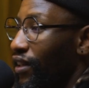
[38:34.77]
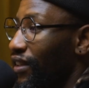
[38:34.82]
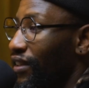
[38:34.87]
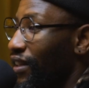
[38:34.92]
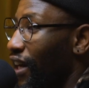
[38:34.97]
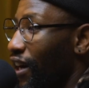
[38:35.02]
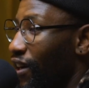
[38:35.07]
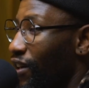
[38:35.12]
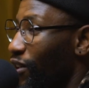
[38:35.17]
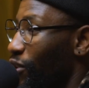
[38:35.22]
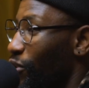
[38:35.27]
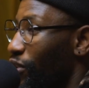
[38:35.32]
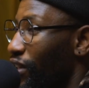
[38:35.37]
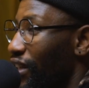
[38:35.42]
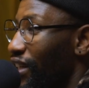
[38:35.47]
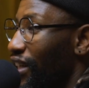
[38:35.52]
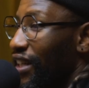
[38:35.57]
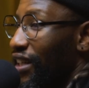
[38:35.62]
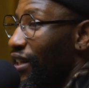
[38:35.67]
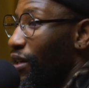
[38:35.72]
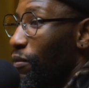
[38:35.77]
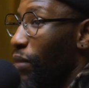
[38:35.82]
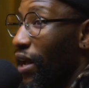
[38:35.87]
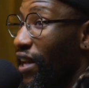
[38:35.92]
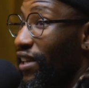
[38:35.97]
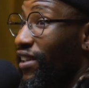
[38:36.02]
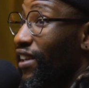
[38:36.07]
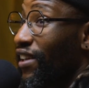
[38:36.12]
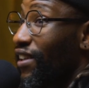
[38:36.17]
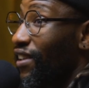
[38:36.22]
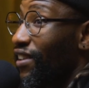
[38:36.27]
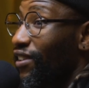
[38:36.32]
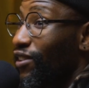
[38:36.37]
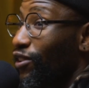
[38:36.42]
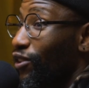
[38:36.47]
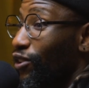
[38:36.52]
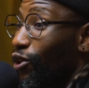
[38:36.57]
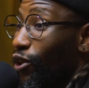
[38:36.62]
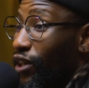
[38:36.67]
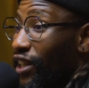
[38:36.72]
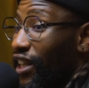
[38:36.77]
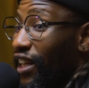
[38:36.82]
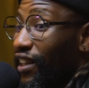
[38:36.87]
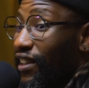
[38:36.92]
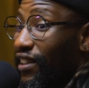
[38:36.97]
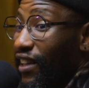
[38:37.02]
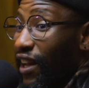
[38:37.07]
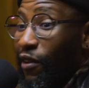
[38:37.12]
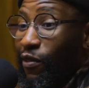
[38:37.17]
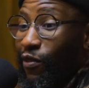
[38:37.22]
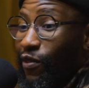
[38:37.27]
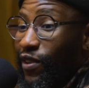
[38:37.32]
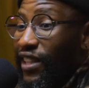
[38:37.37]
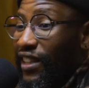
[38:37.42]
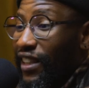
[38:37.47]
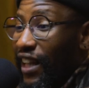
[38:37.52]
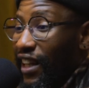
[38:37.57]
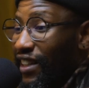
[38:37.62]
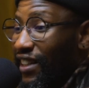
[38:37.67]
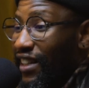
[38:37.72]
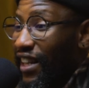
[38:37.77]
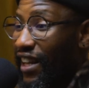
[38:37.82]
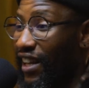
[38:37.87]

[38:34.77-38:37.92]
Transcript: now baking cookies every Sunday.